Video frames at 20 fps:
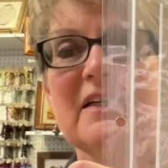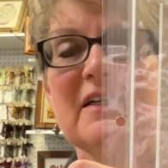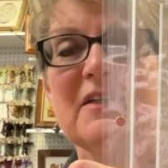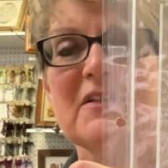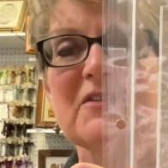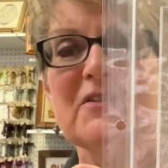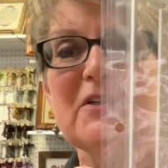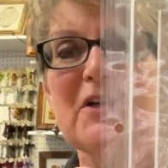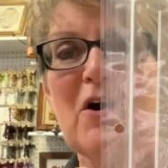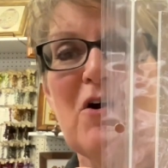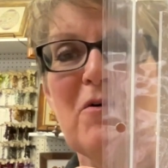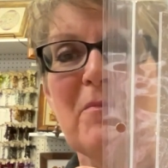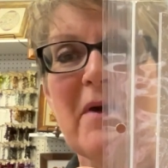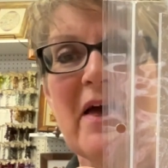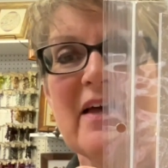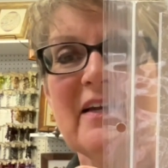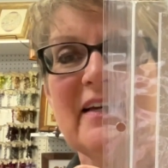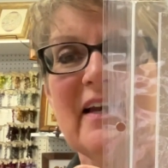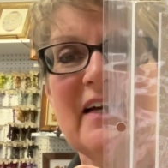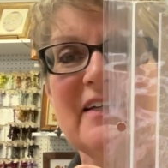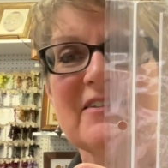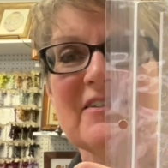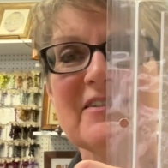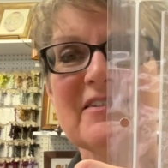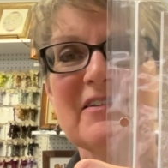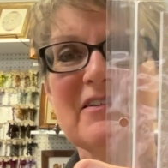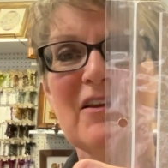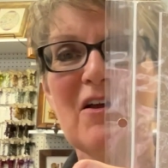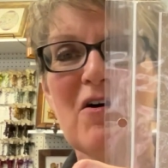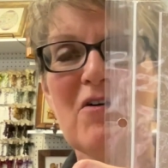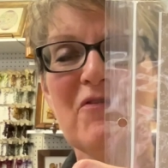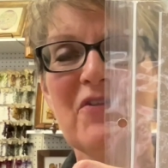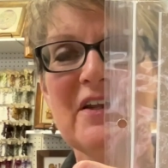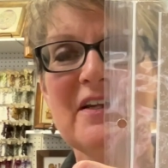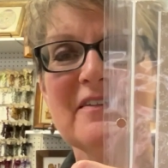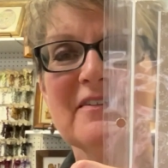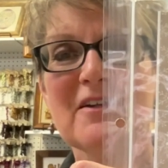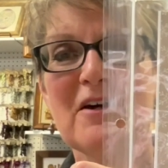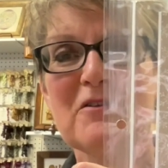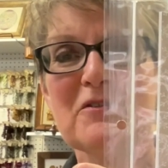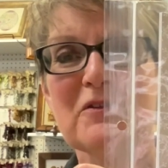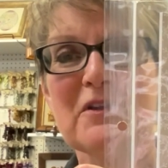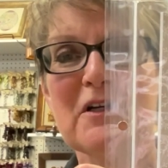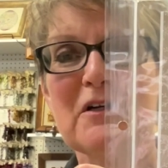snowmen and I just love that it's under the